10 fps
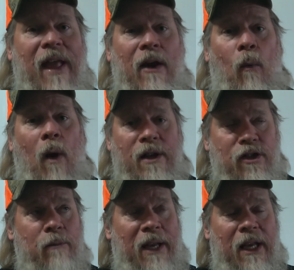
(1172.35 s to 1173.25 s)
They don't want
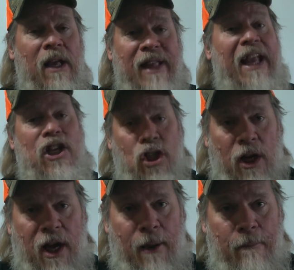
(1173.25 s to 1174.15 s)
to be, they get
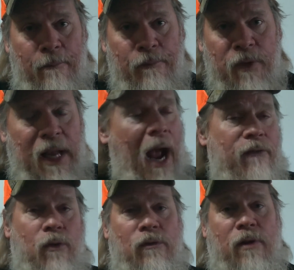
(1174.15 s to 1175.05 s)
shook up.
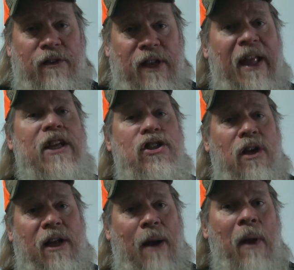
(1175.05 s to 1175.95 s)
Coyotes don't trust them. They get
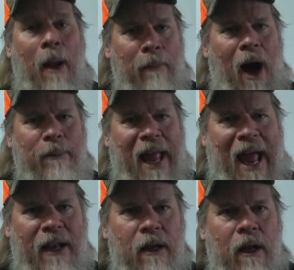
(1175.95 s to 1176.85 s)
shook up.
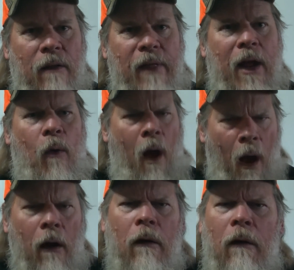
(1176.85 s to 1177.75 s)
Bobcat, they go,
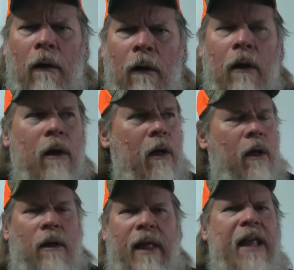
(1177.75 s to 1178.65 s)
huh?
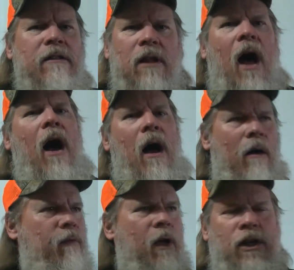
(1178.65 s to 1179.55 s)
They
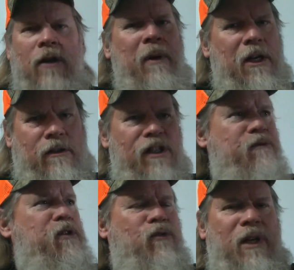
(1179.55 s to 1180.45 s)
love, you can put a
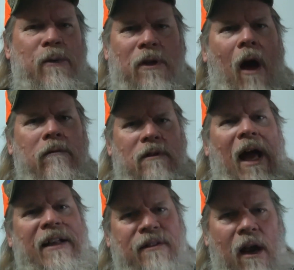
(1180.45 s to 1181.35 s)
Christmas tree with all the
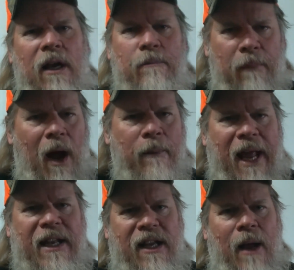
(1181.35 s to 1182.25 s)
lights on it, a
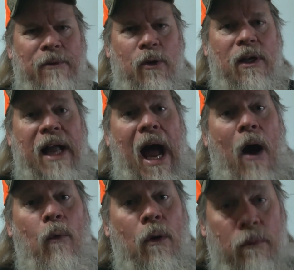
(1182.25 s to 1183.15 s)
bobcat to come to it, a
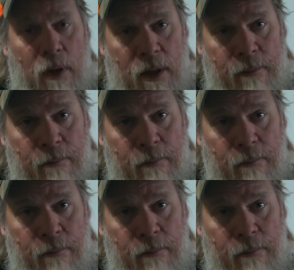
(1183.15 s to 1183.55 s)
coyote will run.